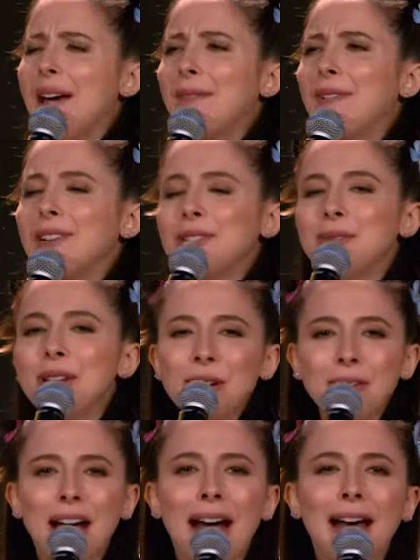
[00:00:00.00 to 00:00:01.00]
And once we
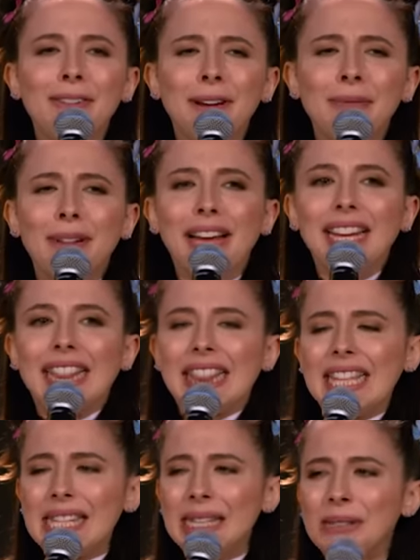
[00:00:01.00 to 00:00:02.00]
arrive, I'm
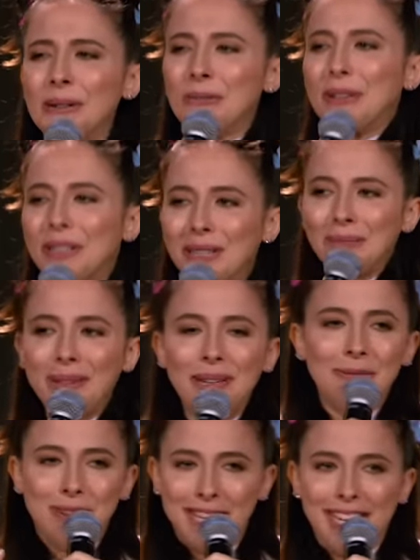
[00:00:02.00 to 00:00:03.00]
like, this is a really
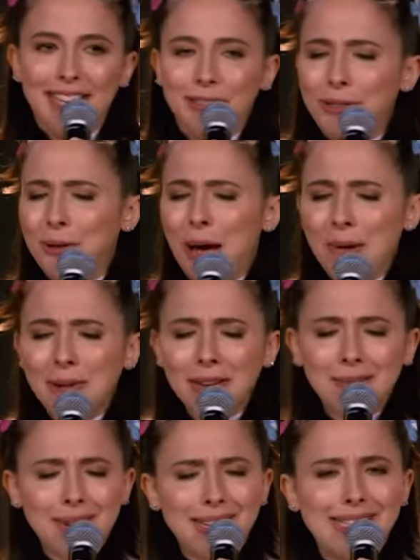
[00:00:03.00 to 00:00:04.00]
big weekend, so I'm
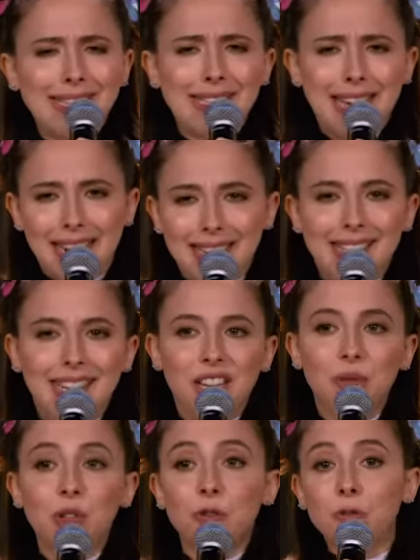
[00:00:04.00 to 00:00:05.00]
gonna be
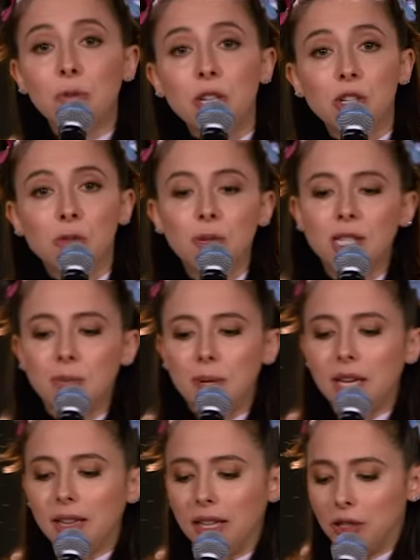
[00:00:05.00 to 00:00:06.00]
sexy, which for me just means
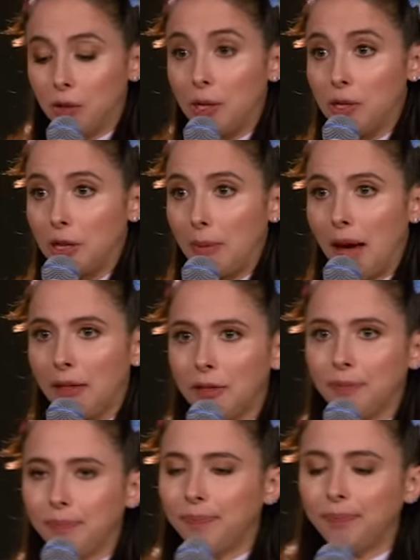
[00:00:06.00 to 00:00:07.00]
be clean, so I took a bath.